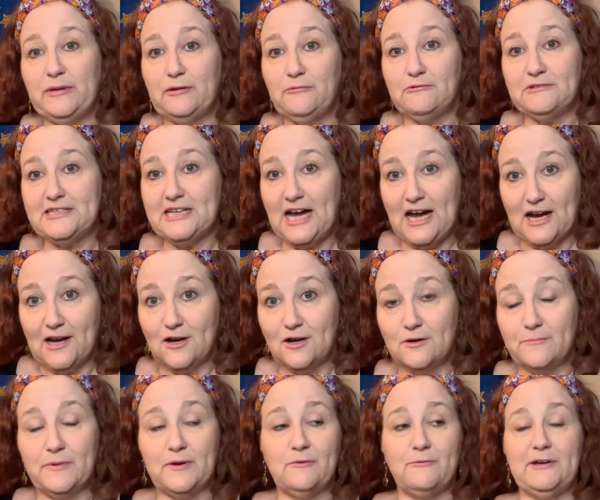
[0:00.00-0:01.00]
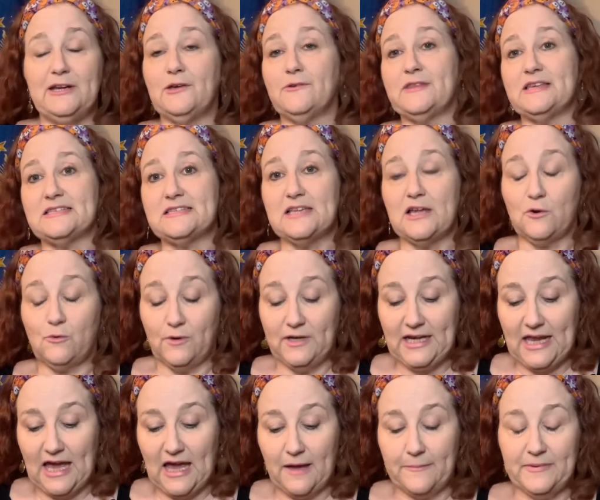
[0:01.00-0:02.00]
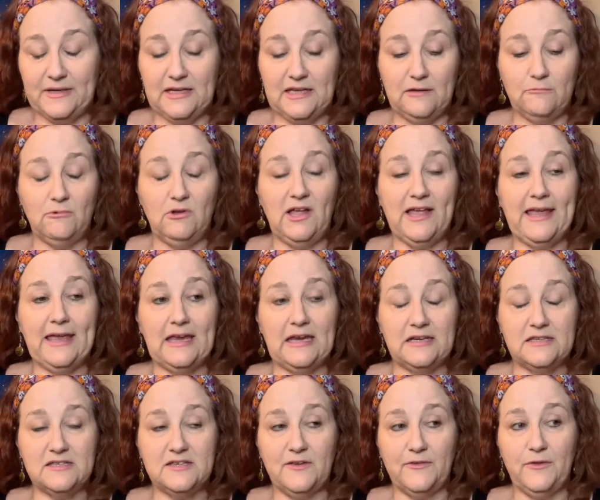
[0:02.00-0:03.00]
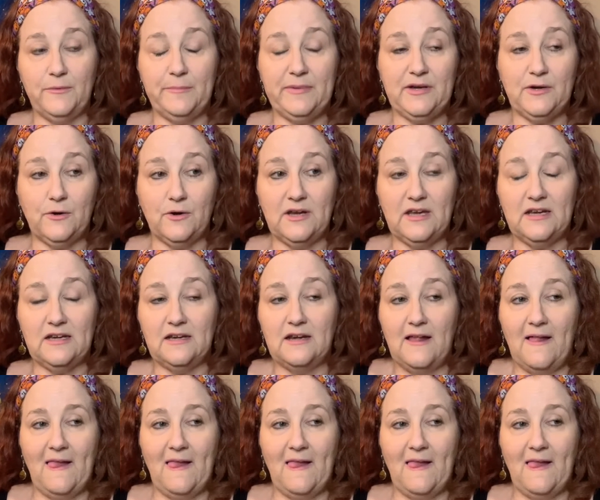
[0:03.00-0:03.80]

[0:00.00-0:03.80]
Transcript: retire, but we know that's not going to happen. He will hang in until the bitter end.